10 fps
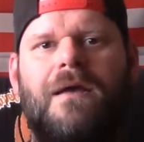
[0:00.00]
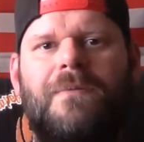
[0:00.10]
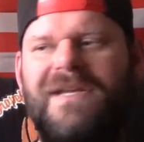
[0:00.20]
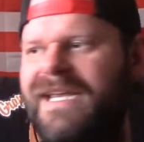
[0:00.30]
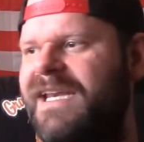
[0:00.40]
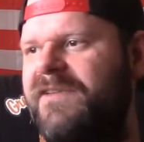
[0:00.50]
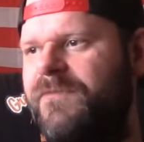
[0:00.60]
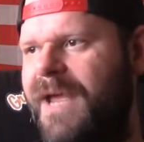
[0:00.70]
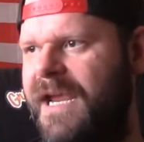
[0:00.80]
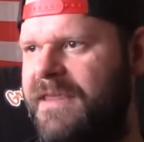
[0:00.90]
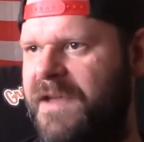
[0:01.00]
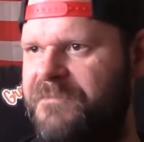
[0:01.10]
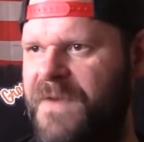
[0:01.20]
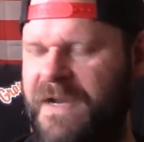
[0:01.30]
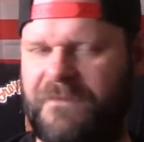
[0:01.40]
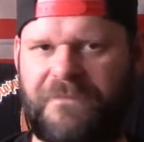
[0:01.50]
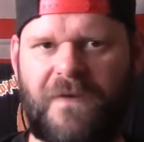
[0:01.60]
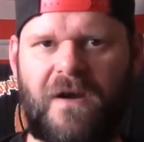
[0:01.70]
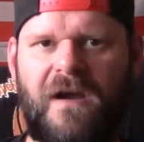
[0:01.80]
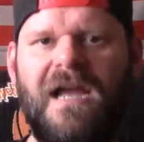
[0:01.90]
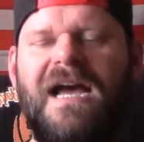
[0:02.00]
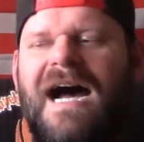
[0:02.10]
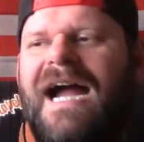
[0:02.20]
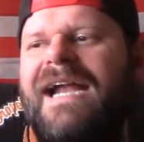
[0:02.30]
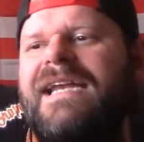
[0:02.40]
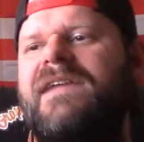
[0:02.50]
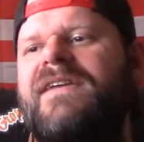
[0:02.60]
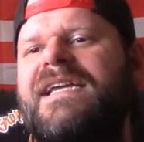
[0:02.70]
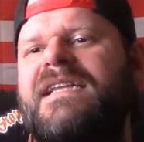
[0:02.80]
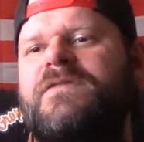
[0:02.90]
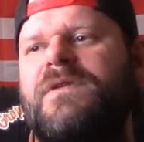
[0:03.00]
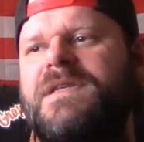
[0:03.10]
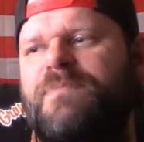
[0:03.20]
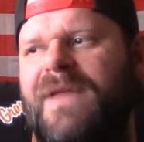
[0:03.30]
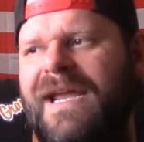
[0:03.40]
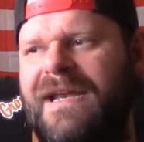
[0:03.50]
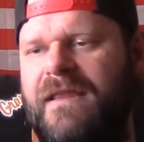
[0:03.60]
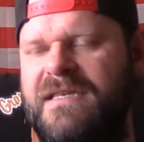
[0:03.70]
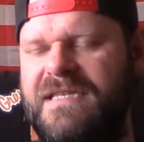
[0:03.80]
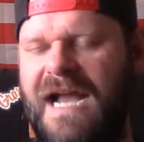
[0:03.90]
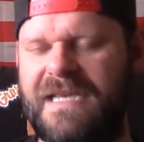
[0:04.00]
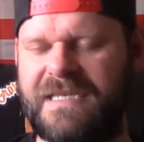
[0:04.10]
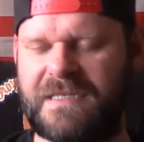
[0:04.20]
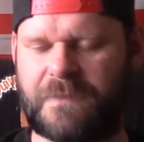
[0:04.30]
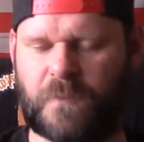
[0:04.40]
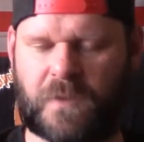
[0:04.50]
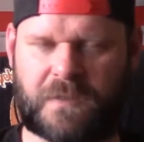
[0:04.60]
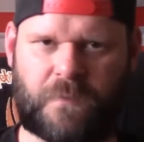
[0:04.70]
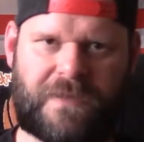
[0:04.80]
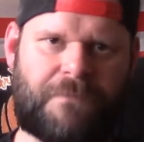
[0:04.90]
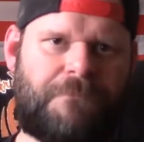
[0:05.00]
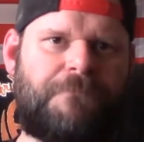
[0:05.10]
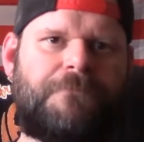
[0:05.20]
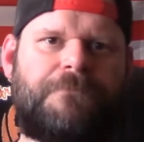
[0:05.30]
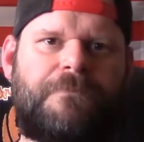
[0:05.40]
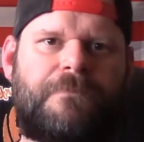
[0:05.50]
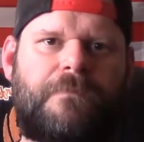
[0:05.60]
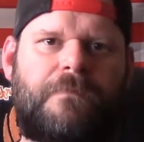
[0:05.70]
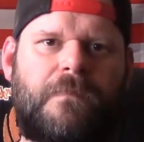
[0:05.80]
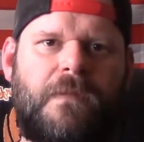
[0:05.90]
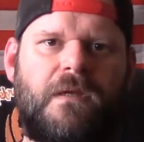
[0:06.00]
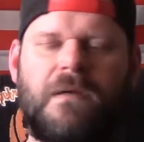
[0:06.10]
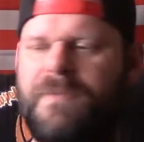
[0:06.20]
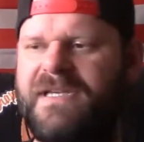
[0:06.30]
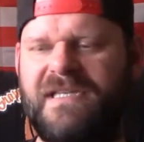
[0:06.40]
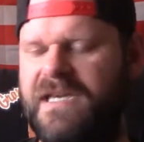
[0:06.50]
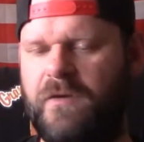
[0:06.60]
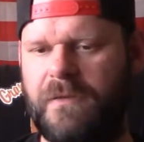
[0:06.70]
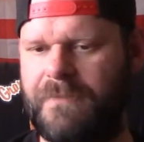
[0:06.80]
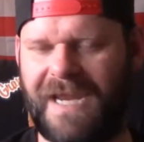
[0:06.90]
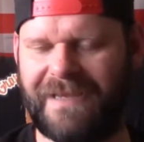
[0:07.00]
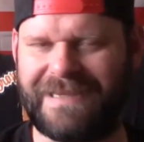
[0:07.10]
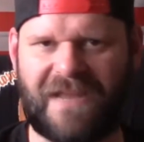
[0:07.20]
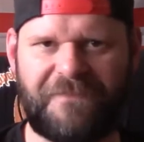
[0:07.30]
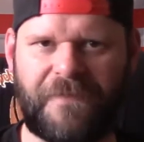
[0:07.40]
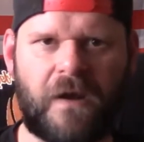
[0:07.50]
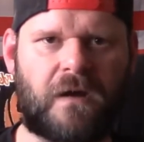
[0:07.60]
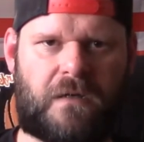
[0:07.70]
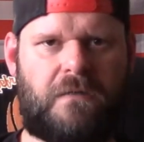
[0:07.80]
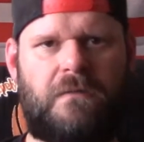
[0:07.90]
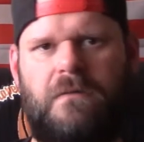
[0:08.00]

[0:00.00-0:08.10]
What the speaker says: But he didn't even make it that fucking far. I didn't even get to explain how the stock system works with him. Because he couldn't make it that far.